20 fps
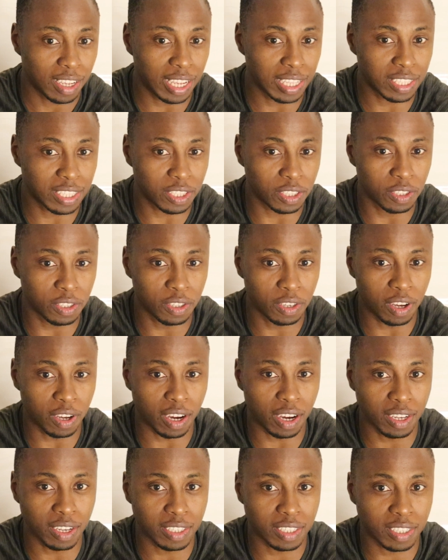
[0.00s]
it's
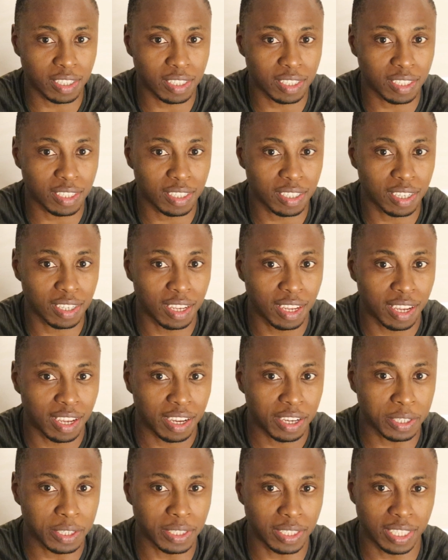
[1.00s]
not
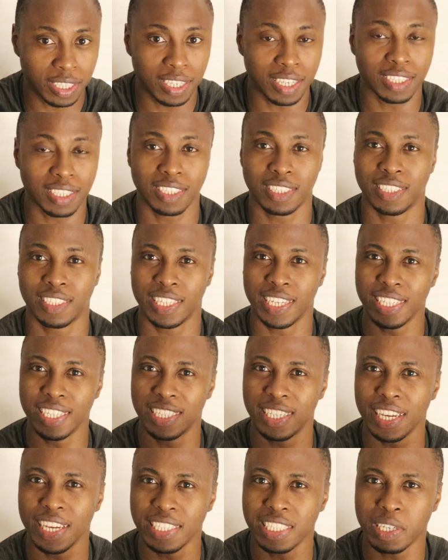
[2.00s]
considered
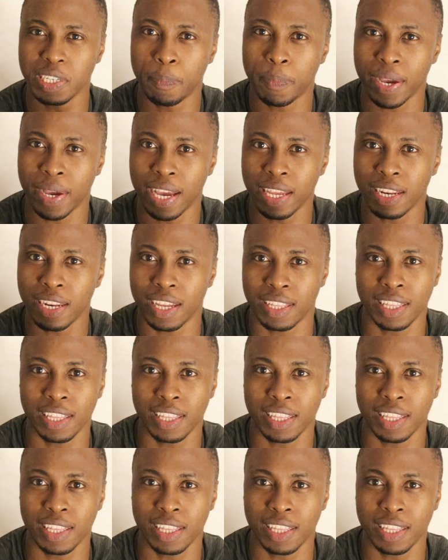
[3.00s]
cheating in Japan.